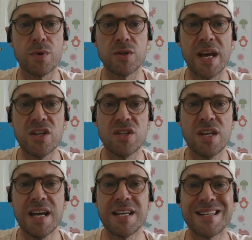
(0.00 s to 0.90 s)
rotation
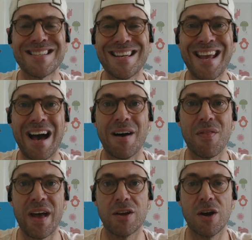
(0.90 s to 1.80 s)
to see how
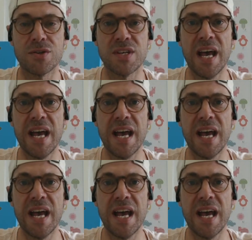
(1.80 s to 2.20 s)
that goes.